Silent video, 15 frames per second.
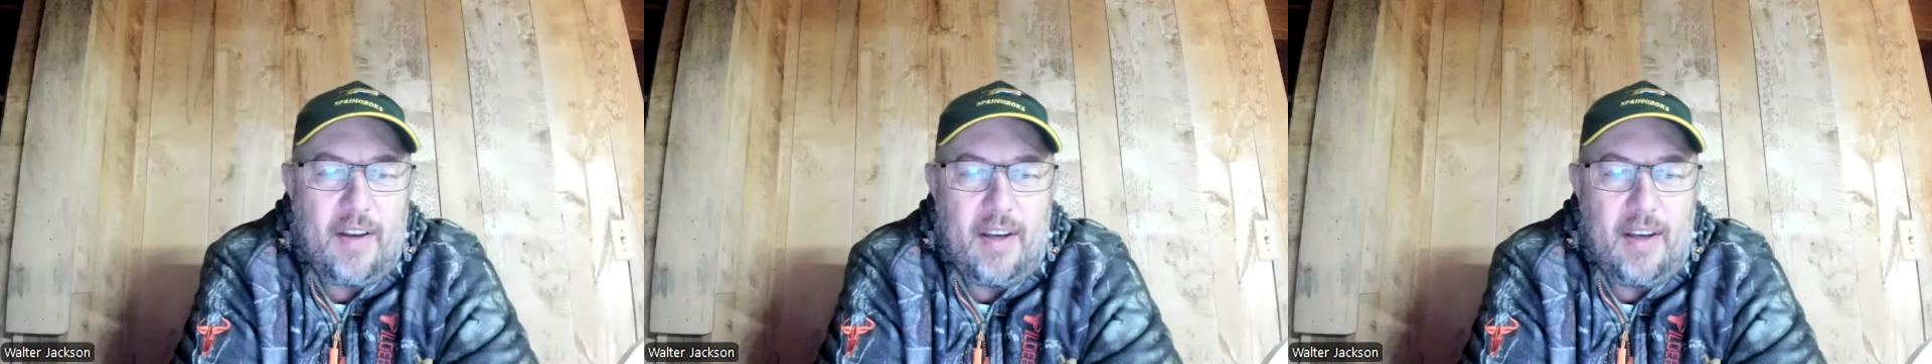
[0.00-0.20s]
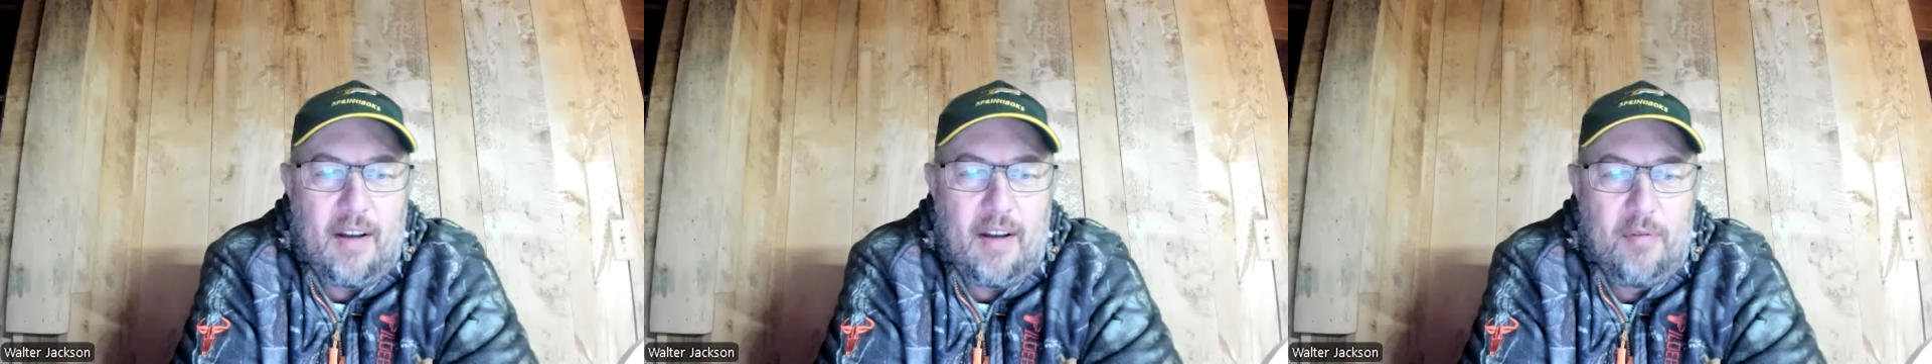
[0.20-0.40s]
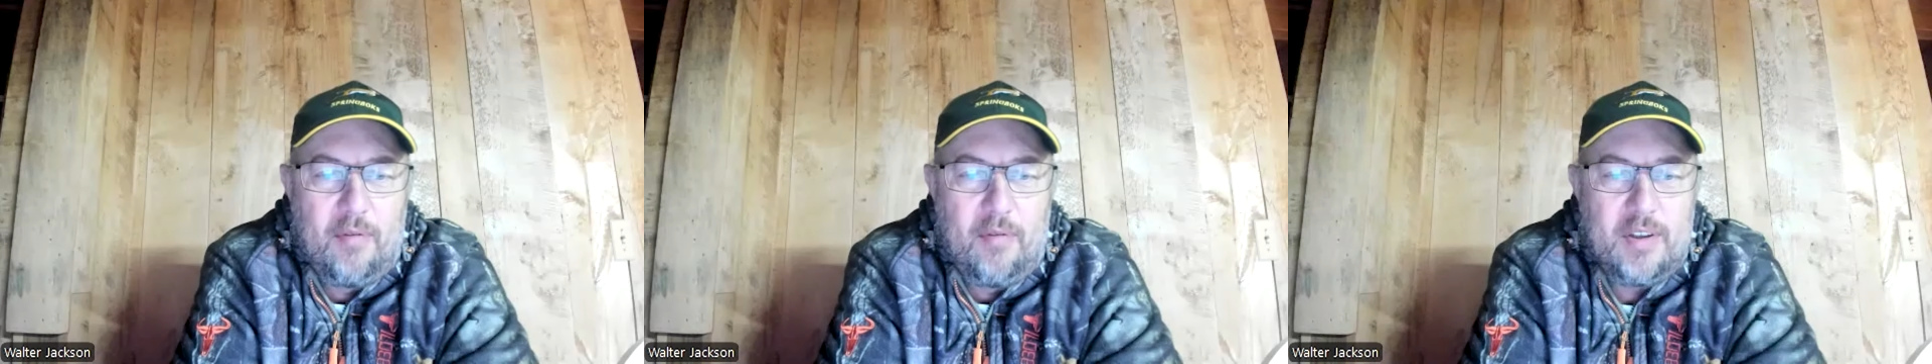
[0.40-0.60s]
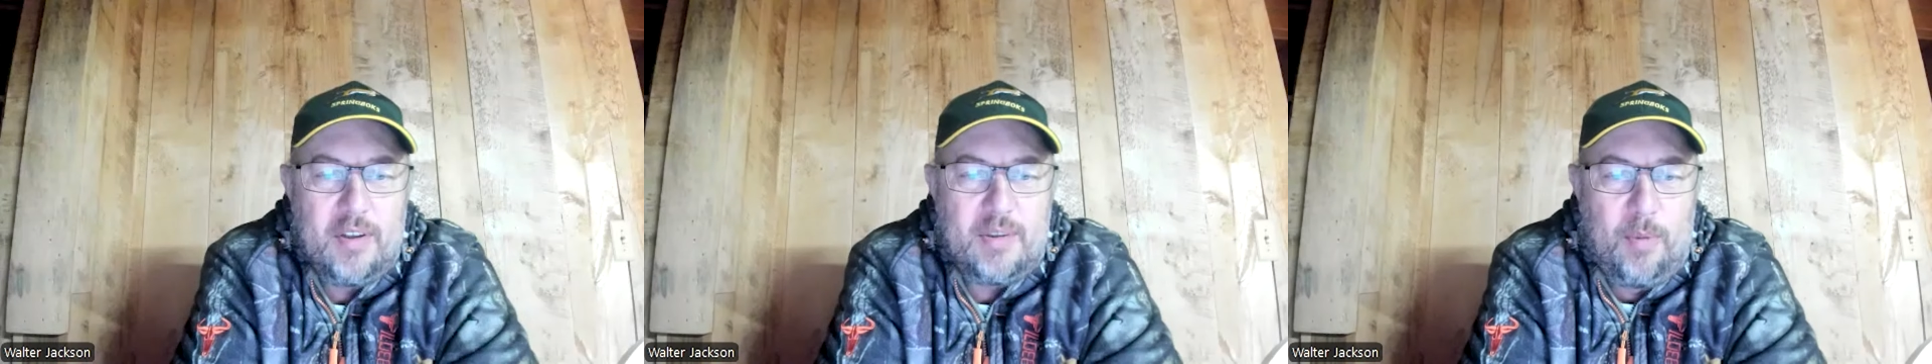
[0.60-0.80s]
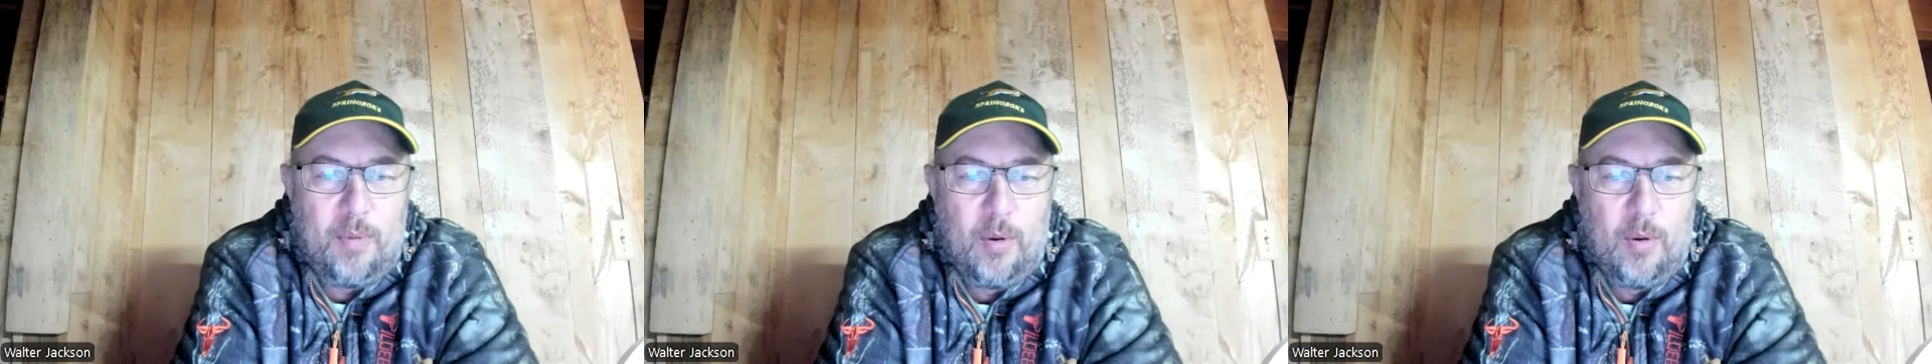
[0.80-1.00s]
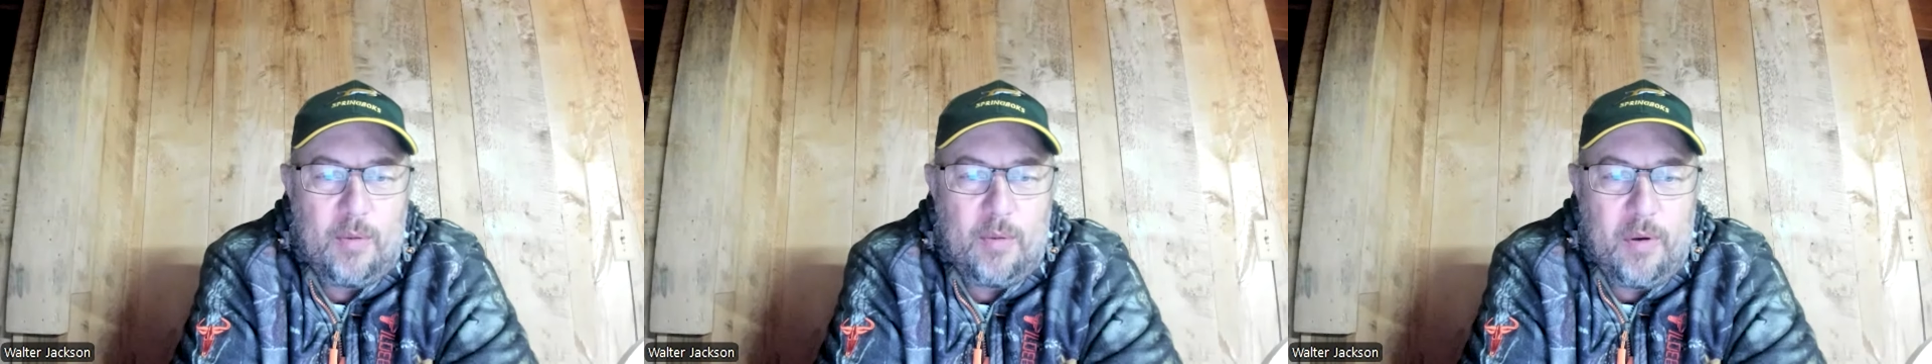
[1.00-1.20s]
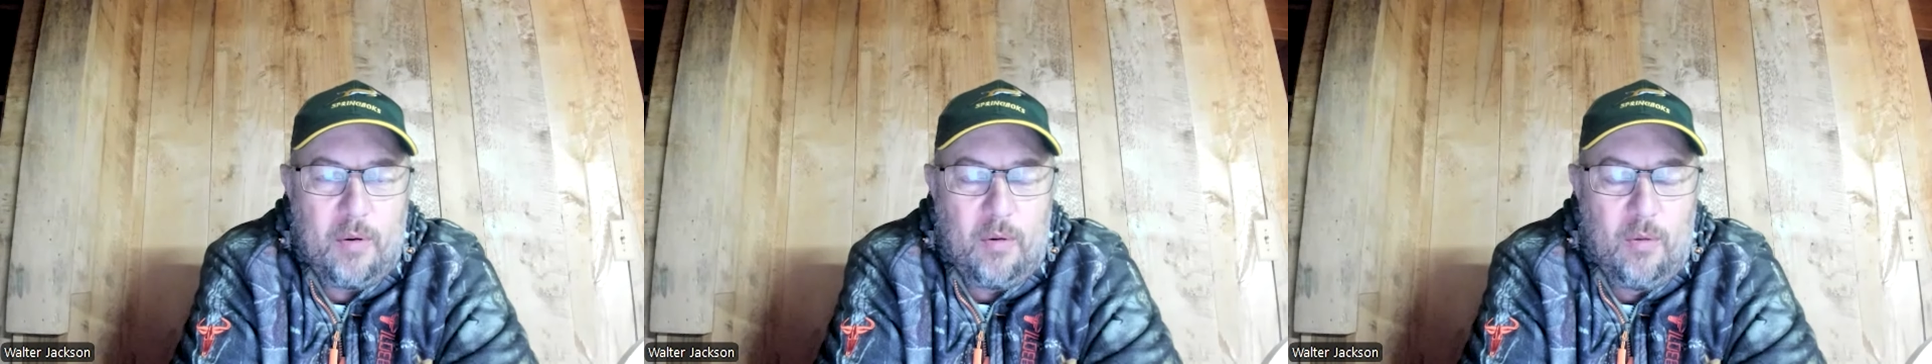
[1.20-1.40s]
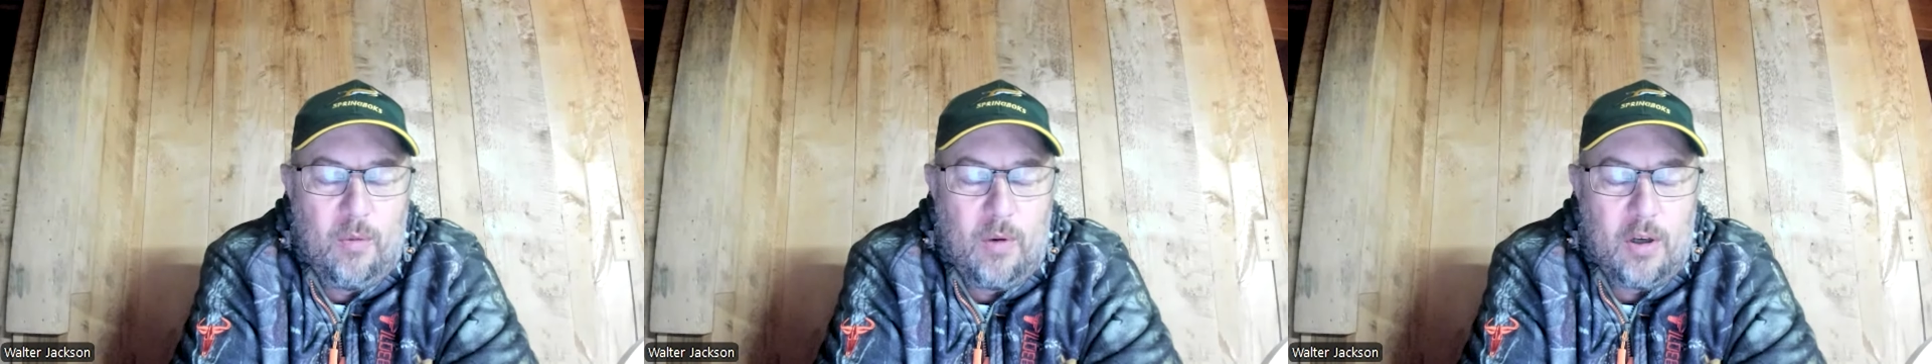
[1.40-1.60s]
in love with the sport. We all